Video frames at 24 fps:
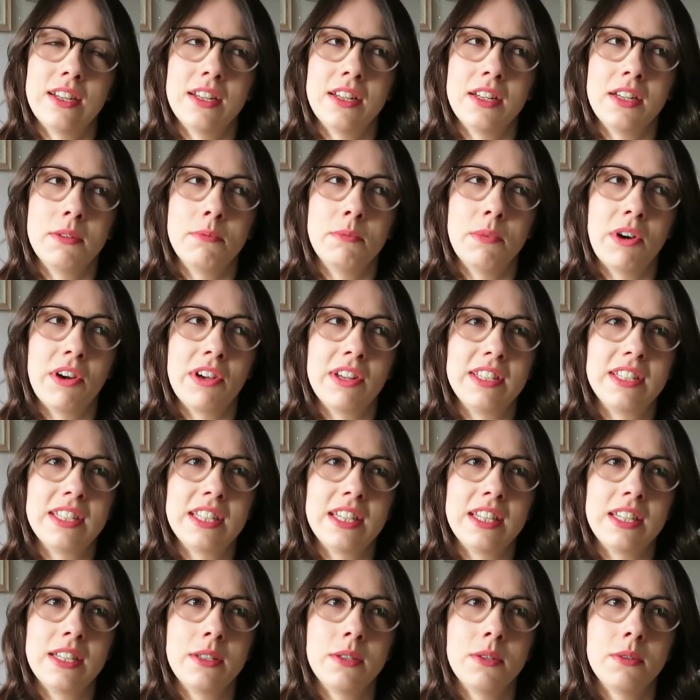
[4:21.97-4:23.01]

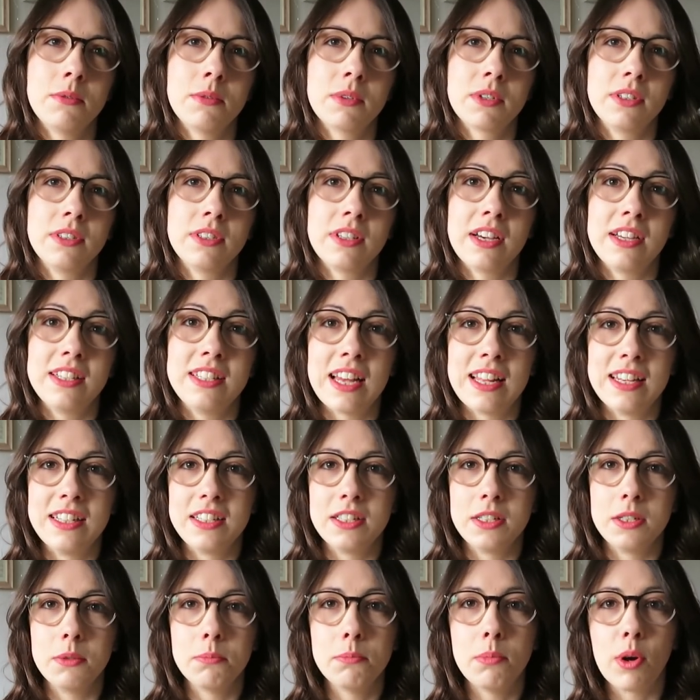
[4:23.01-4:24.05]
idea, because I tend
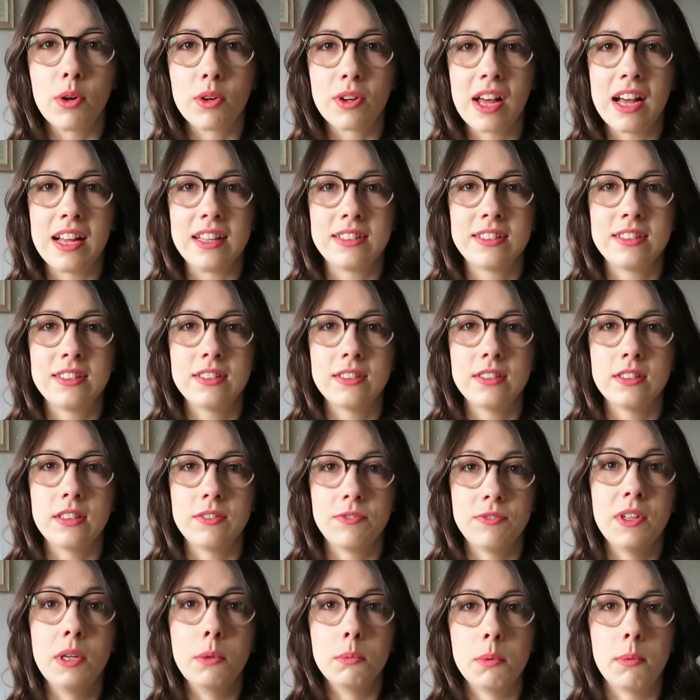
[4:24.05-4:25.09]
to
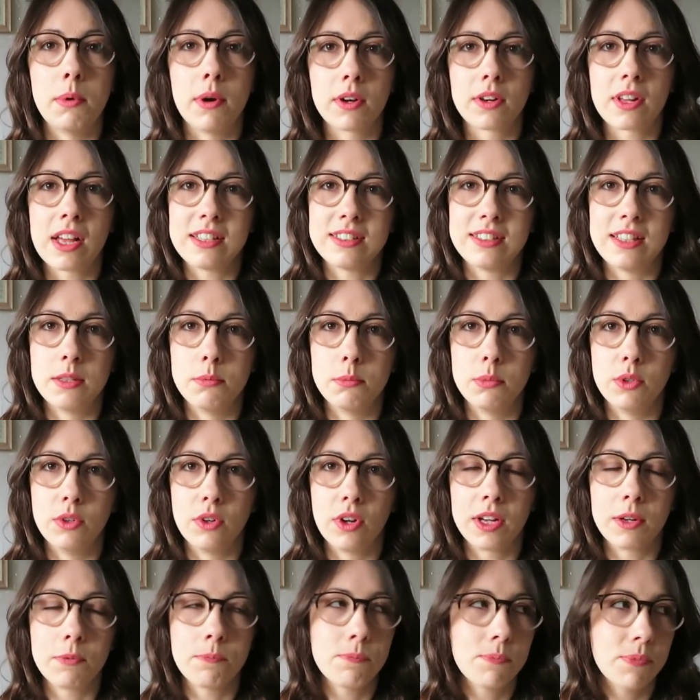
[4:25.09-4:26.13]
film the podcast in the
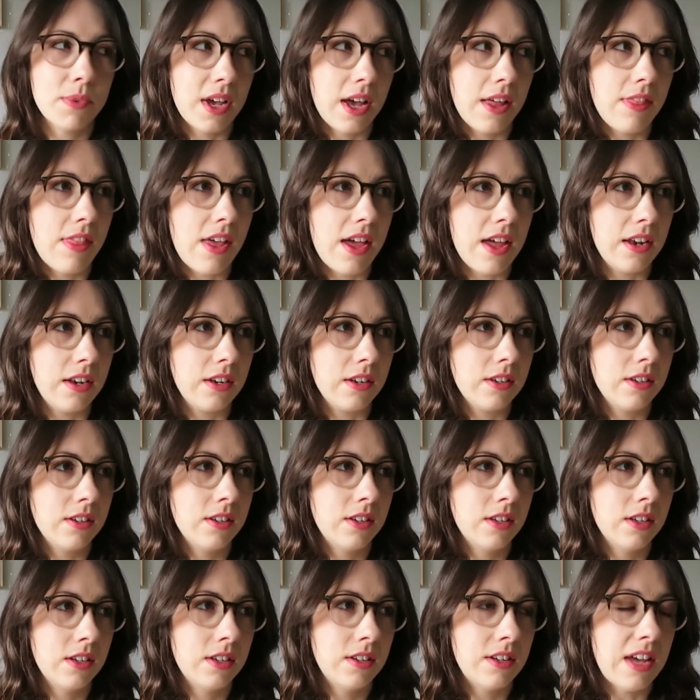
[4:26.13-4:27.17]
morning and then
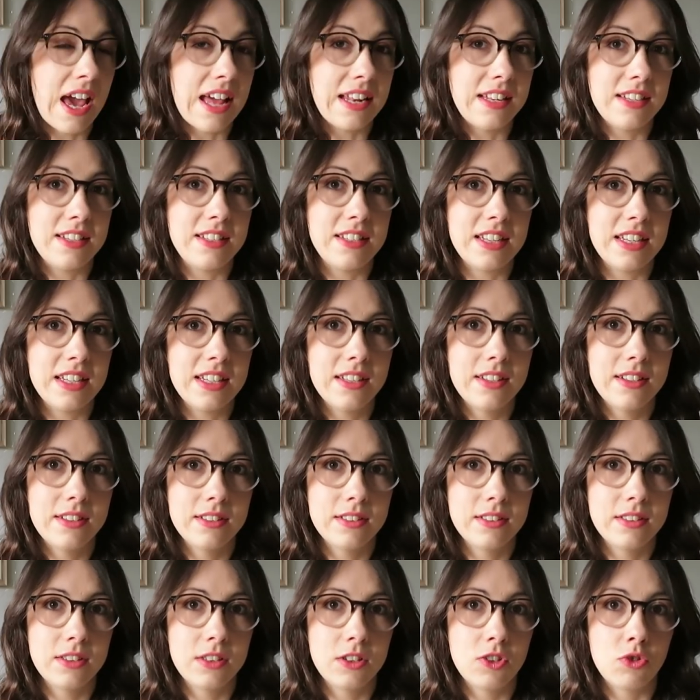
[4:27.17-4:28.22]
edit it
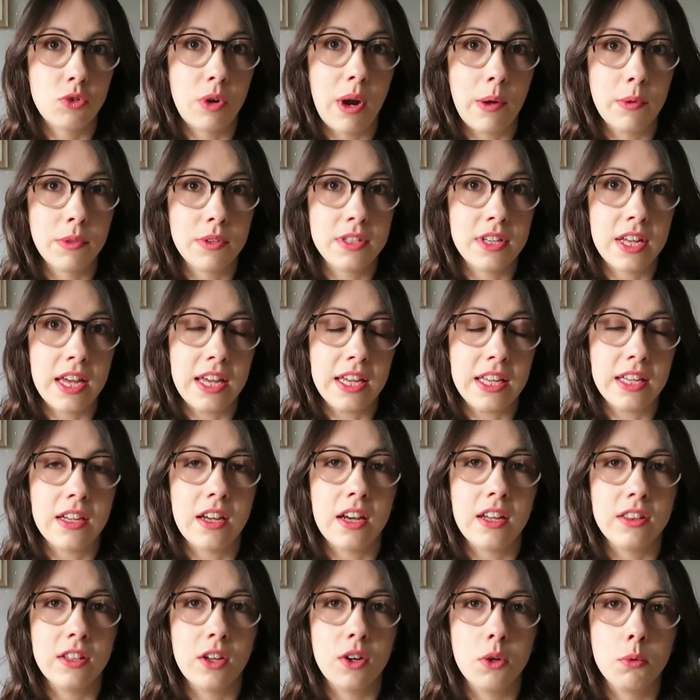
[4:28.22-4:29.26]
throughout the day,
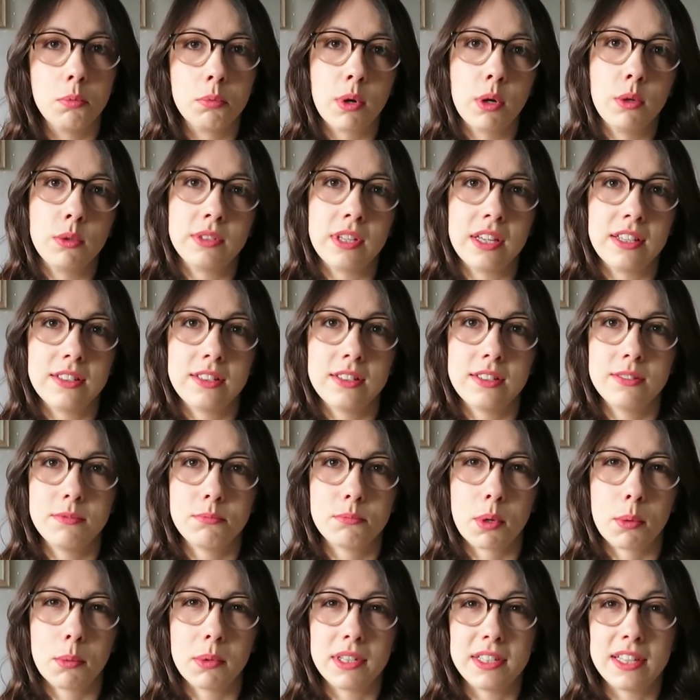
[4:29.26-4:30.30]
and the whole process
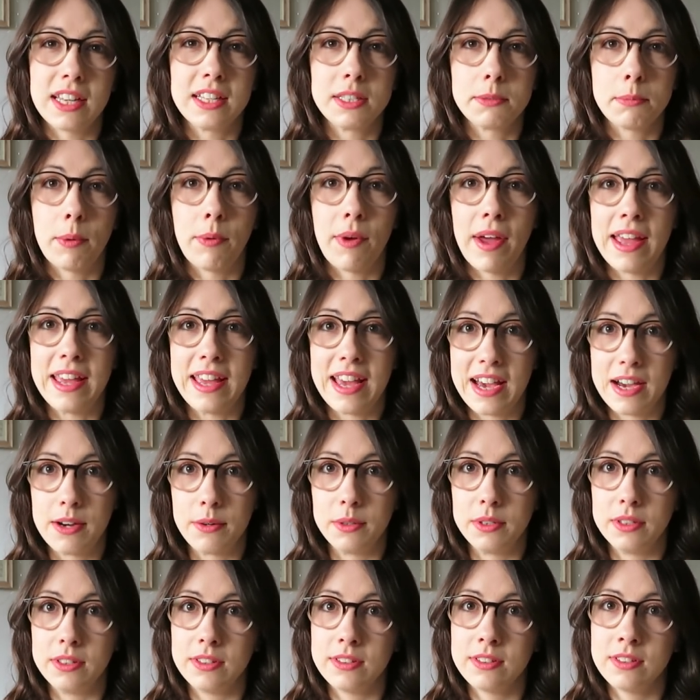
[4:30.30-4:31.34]
probably takes about 8
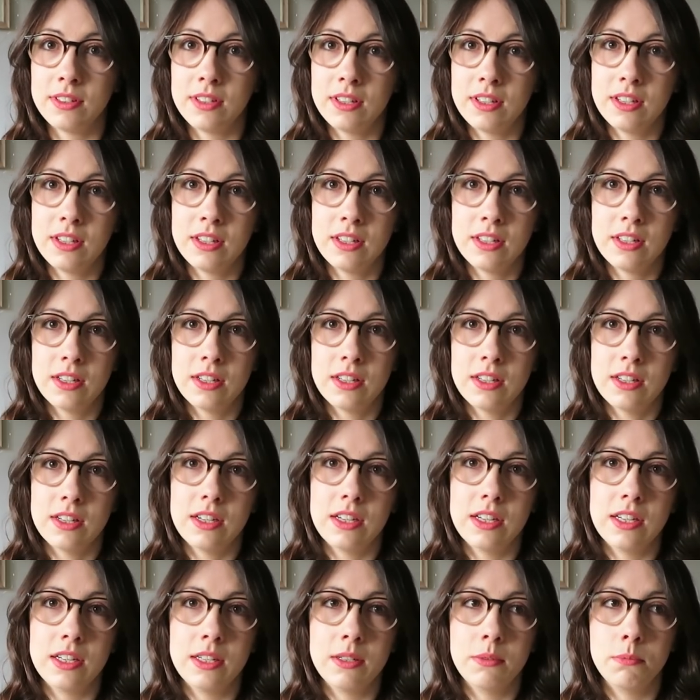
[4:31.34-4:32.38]
hours.
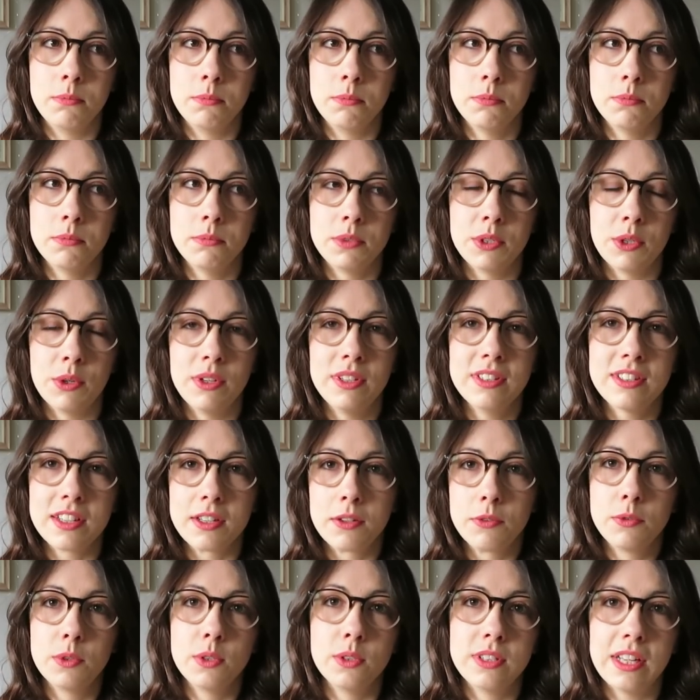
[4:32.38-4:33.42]
So it's
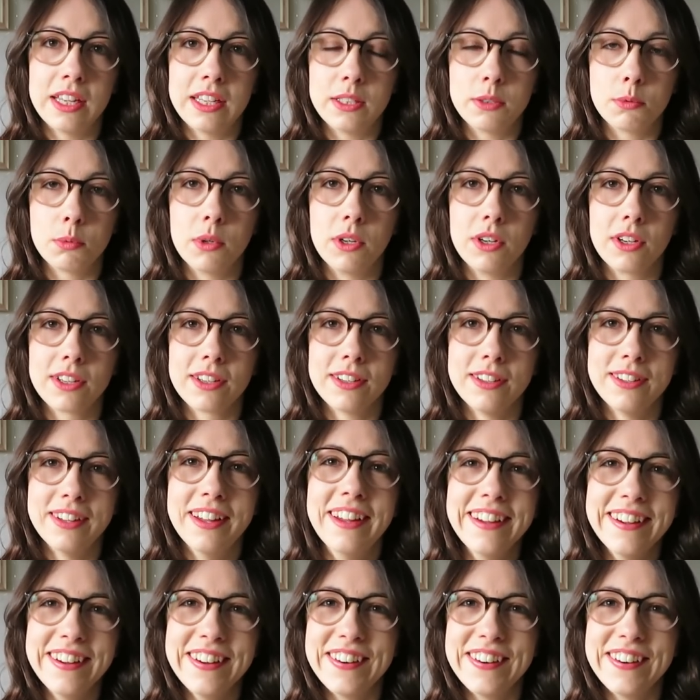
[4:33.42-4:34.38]
like a full day's work.